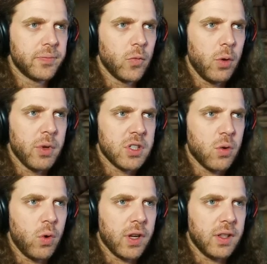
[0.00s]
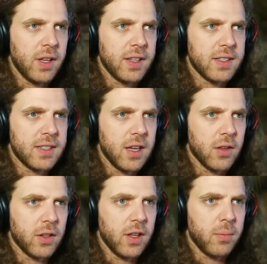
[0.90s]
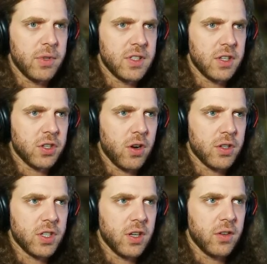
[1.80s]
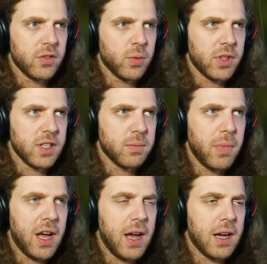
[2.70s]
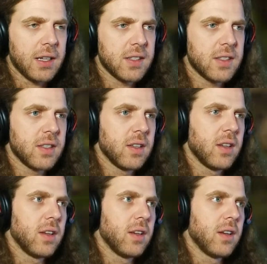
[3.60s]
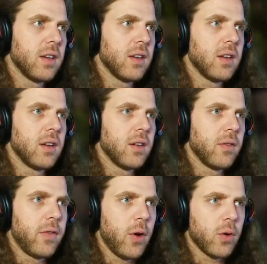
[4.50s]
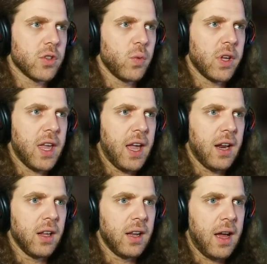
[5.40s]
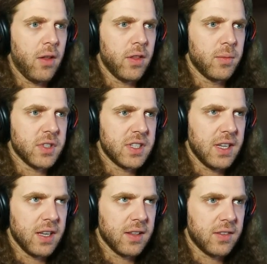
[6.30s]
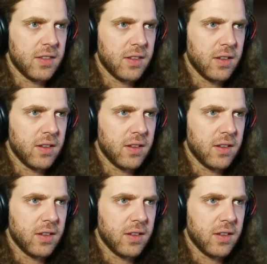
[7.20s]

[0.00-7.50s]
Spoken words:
we must quickly and stealthily position ourselves with this box. Folks, we can't allow them to see us.